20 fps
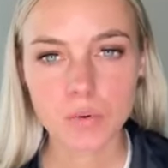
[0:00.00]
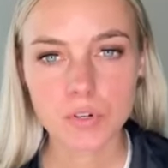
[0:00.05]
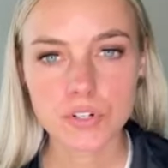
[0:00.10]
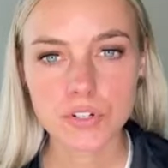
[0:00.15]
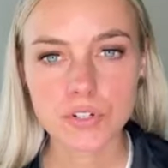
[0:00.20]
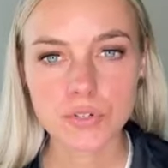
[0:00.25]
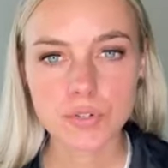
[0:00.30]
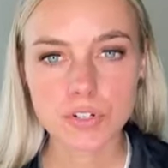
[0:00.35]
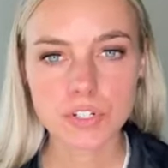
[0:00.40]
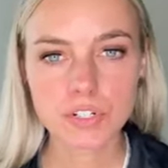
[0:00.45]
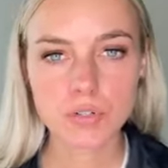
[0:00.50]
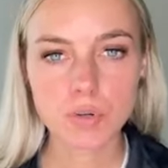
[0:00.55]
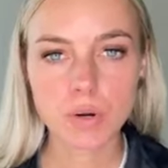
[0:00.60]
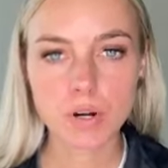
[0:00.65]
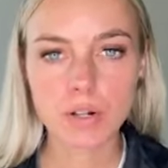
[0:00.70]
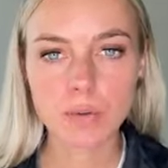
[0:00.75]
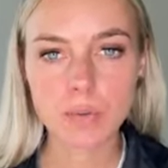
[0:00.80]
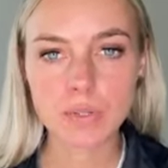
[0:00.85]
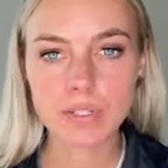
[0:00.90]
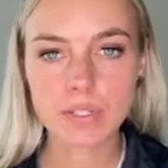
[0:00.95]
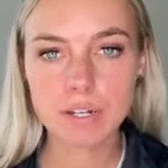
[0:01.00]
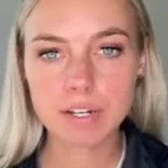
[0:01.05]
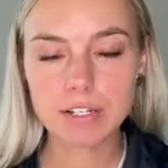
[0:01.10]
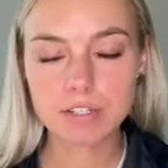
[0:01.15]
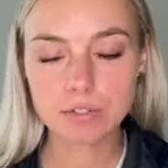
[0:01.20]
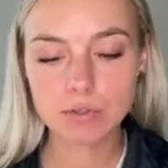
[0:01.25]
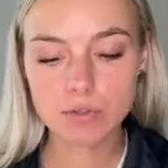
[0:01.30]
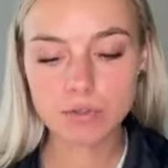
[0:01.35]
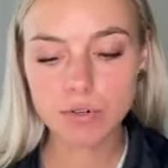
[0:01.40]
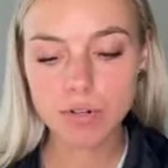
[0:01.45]
Would you do a tutorial with a
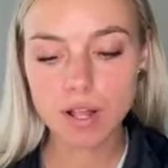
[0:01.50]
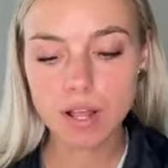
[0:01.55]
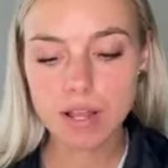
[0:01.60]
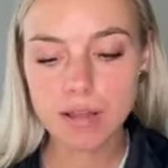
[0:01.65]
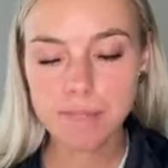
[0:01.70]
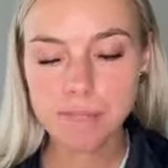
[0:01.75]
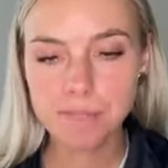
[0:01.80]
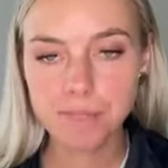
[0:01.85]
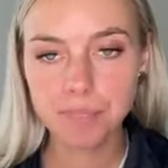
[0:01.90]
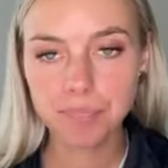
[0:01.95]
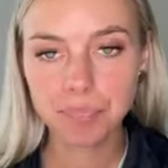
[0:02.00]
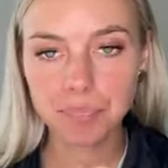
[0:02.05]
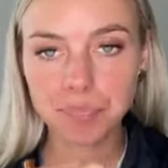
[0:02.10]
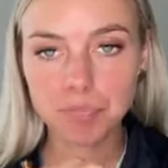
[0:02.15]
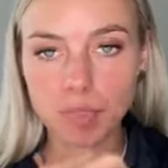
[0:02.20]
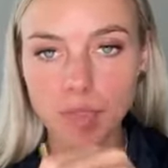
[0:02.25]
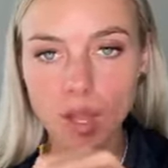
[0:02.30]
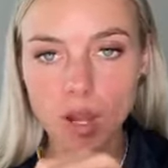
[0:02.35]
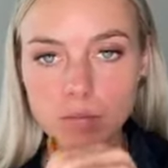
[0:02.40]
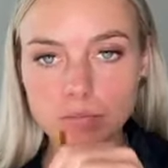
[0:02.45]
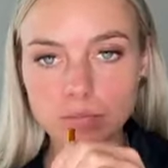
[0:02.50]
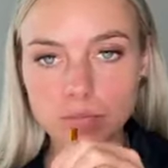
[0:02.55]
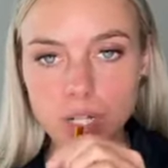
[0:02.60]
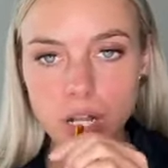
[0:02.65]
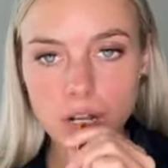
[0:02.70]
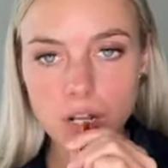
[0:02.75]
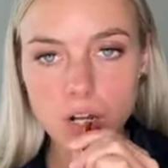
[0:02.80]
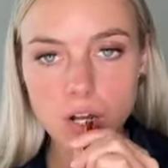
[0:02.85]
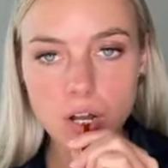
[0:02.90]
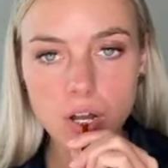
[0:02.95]
nice neutral line?
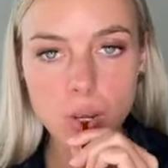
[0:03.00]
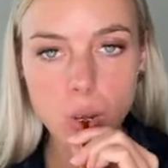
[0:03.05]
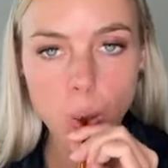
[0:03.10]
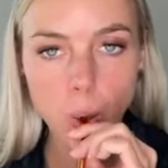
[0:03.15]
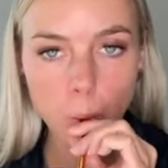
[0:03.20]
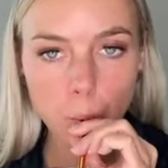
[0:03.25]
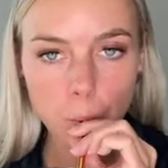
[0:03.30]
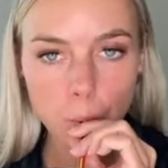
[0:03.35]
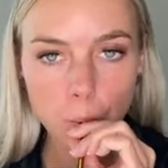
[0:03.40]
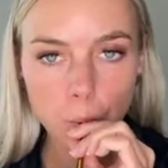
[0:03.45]
I could.